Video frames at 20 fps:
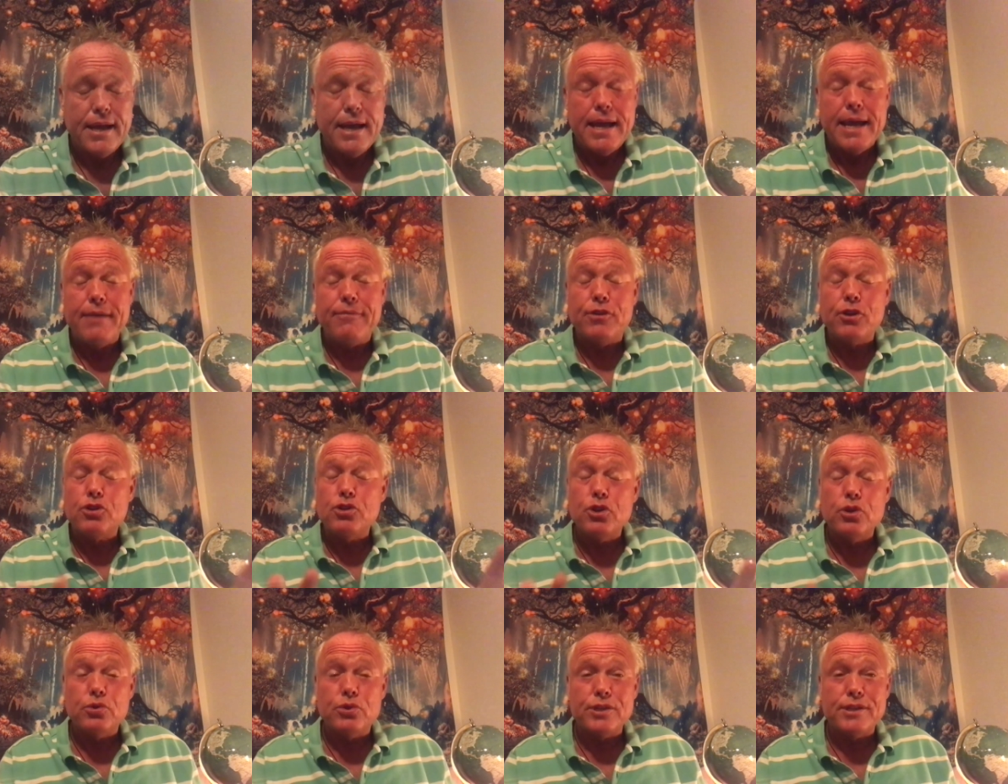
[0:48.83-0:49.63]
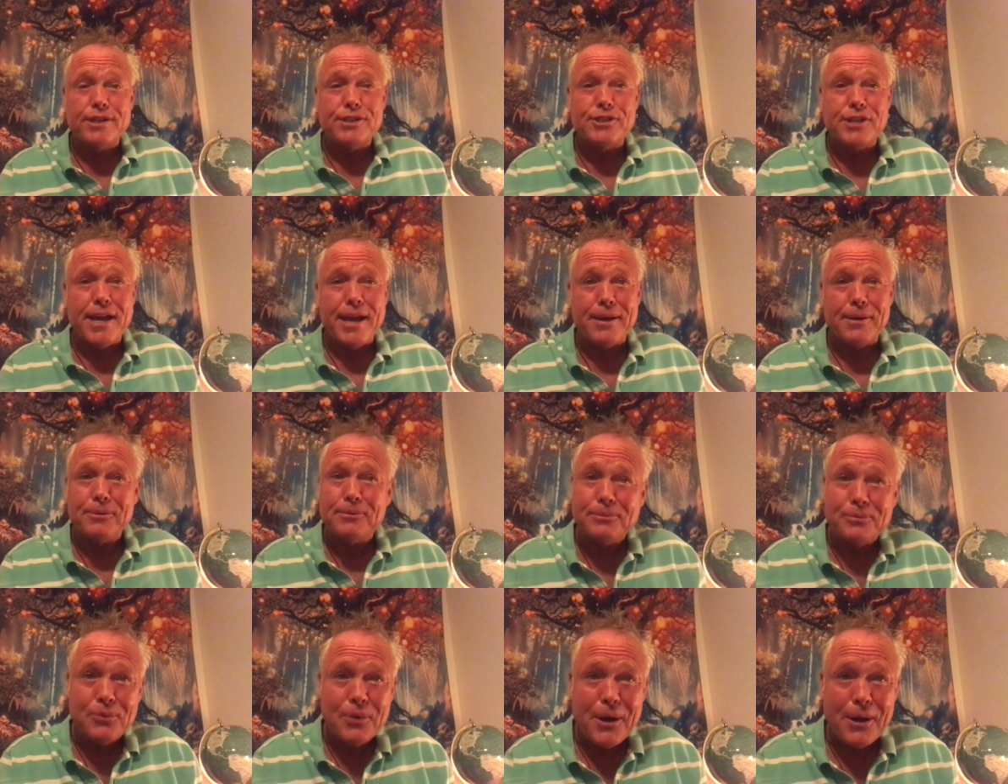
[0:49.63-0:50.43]
If you're new to the channel,
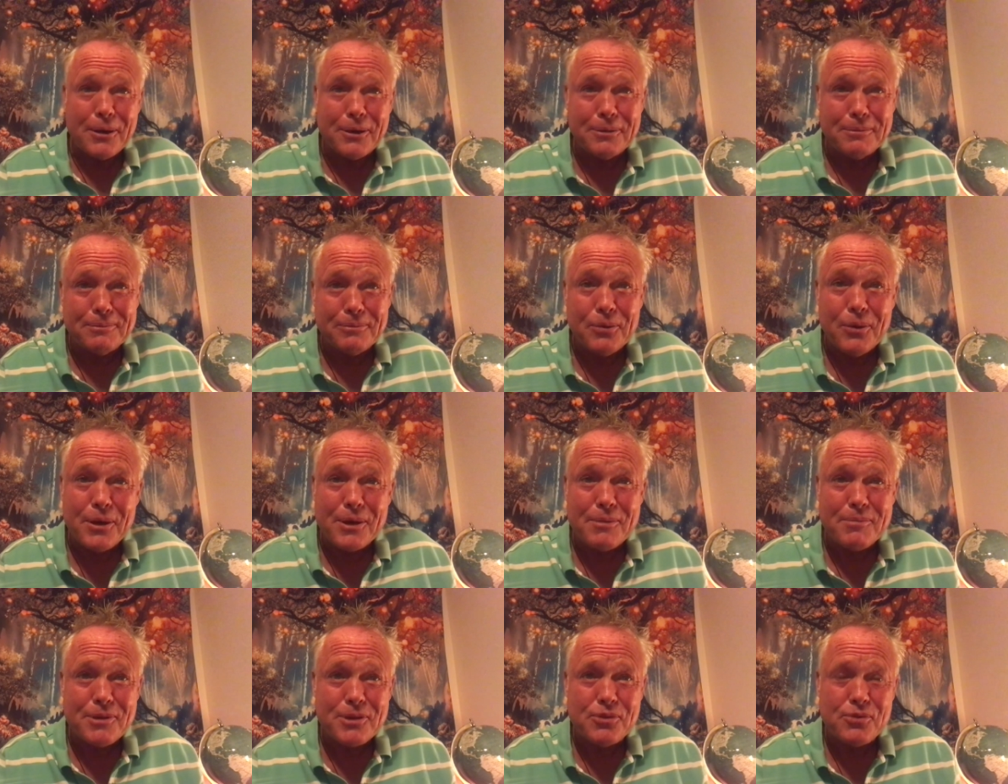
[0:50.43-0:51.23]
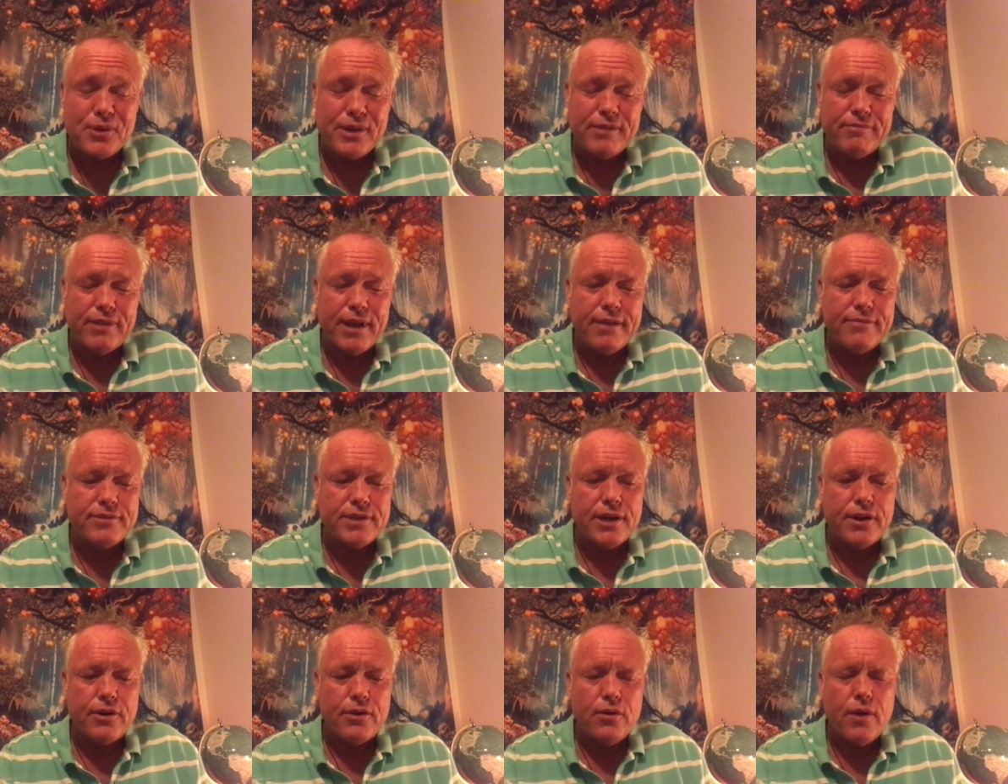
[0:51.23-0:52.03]
welcome. Welcome to Tree of Life
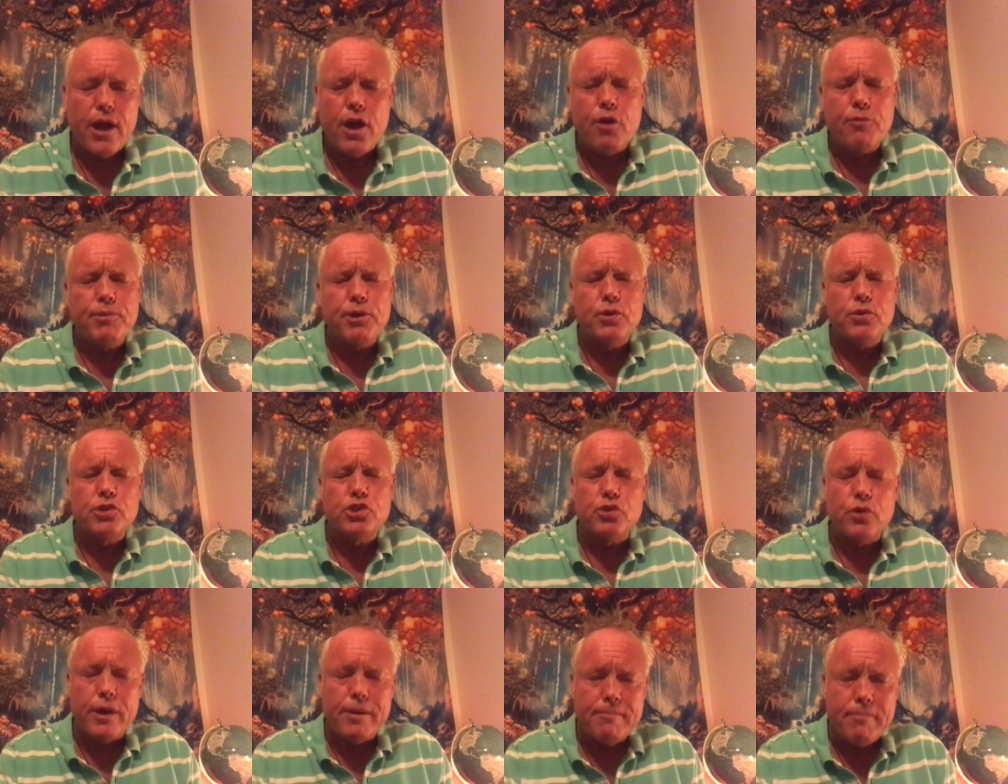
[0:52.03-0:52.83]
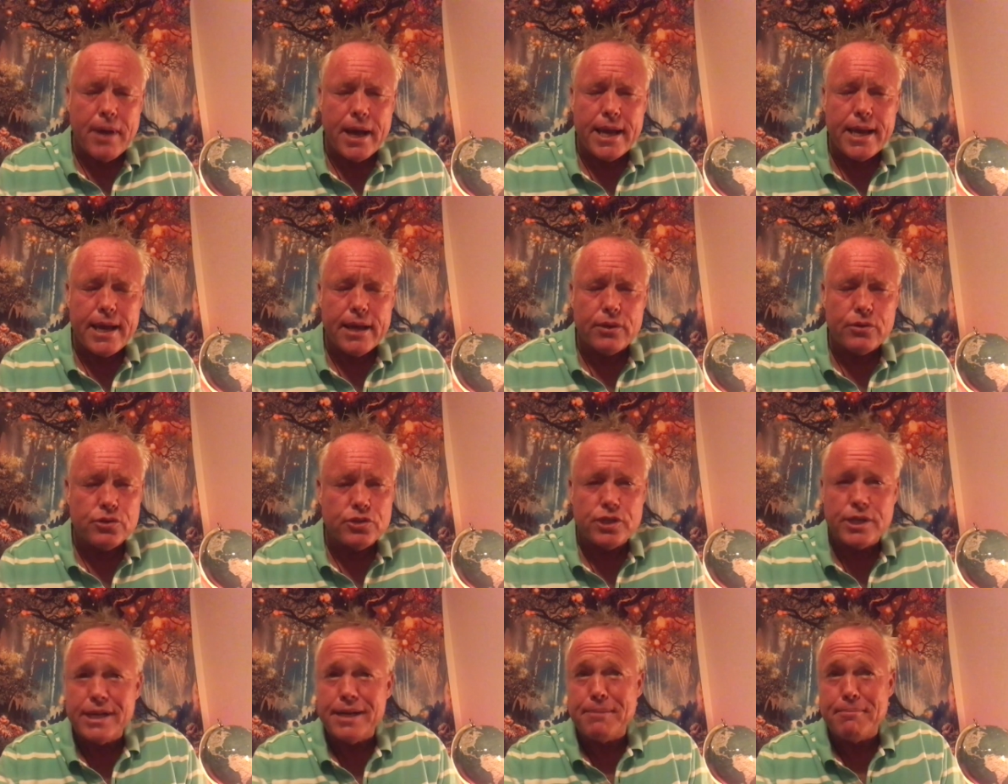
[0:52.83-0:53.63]
Tarot. I hope you enjoy my
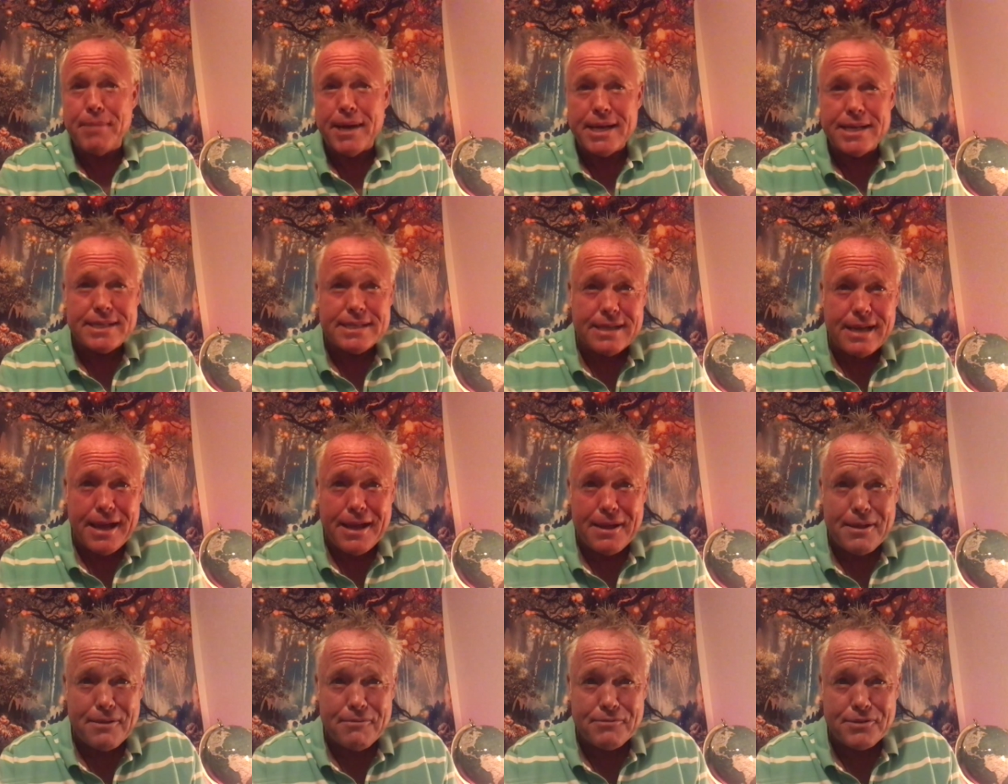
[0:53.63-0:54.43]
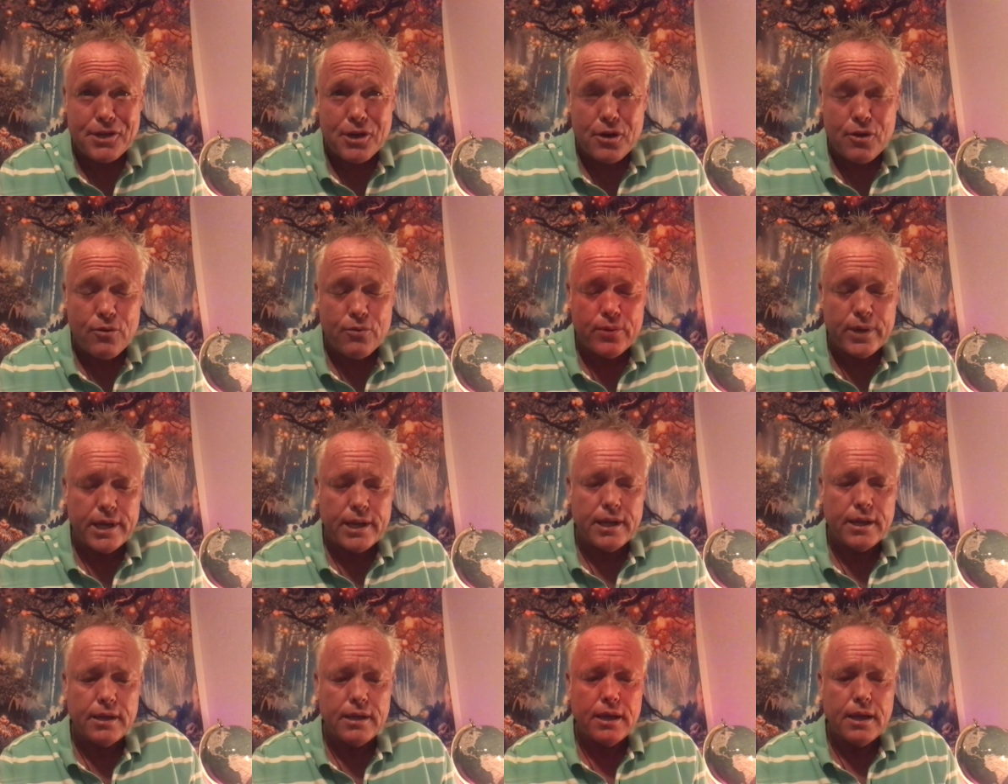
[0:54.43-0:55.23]
energy and my style of tarot
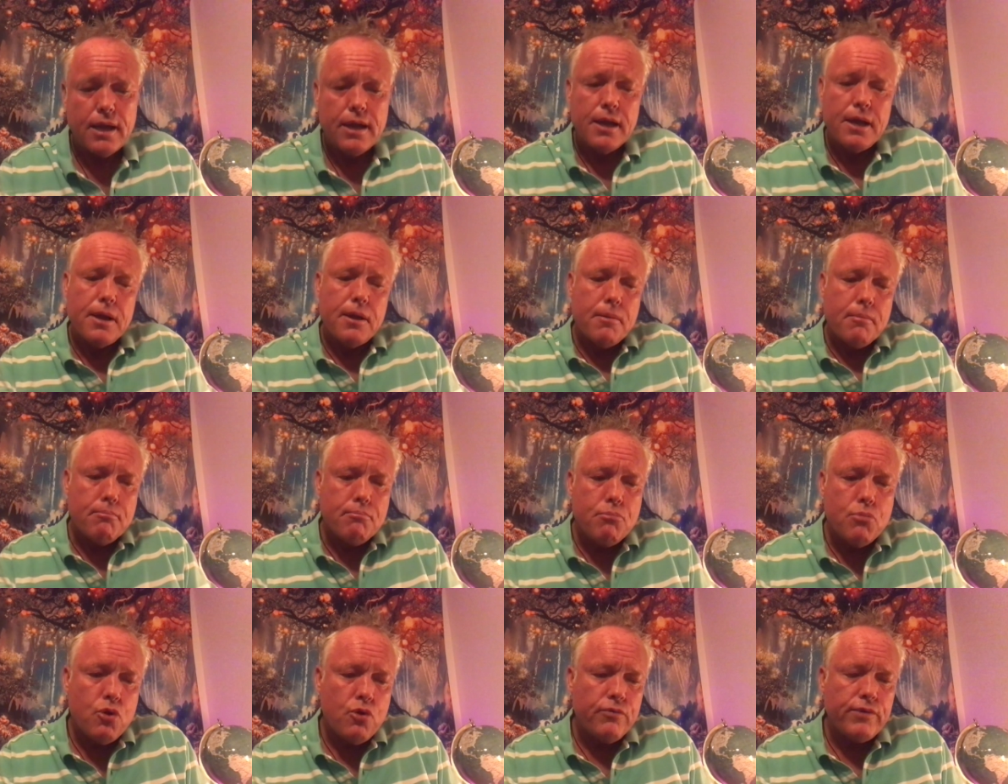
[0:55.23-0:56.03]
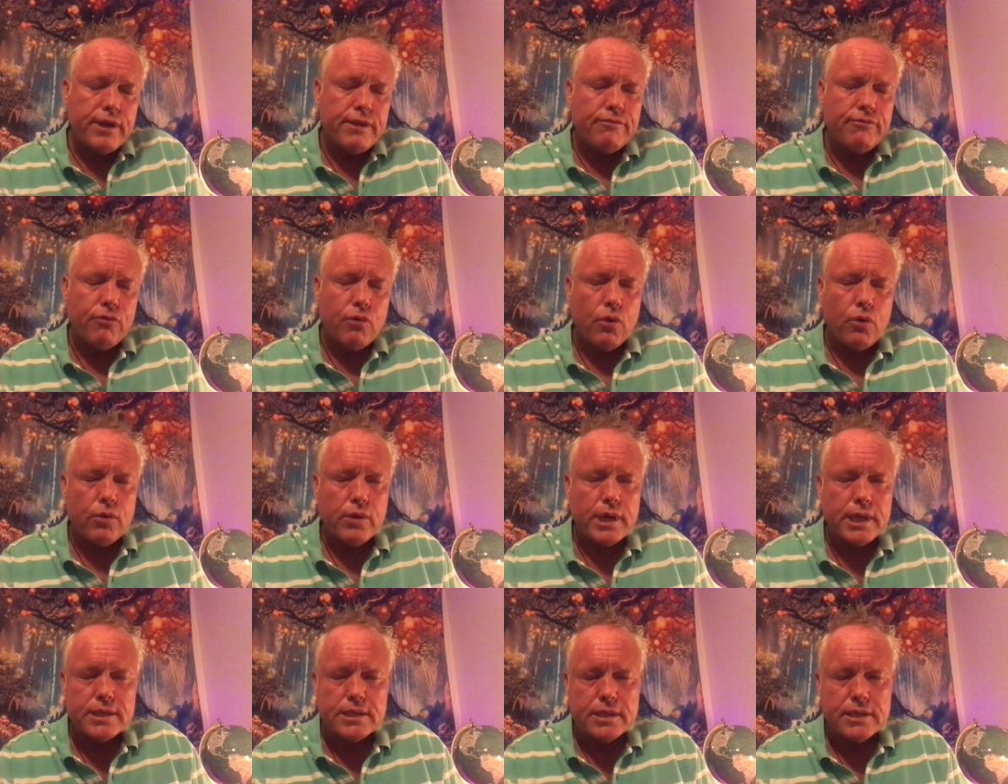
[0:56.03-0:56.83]
reading moving
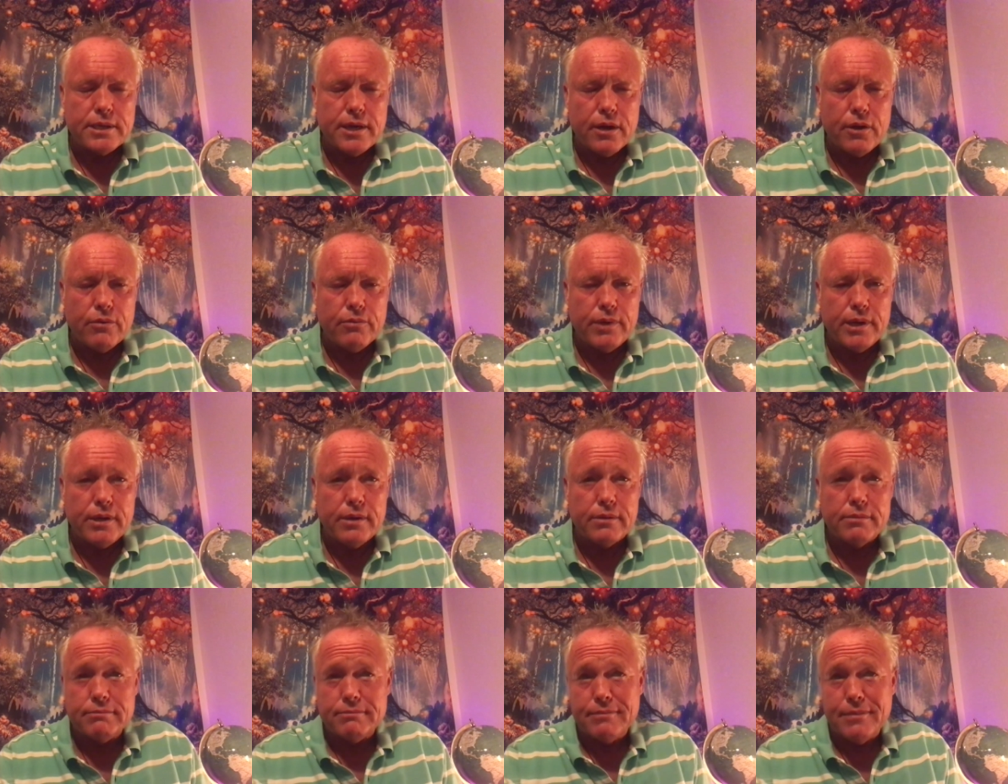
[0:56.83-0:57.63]
forward as a tarot reader.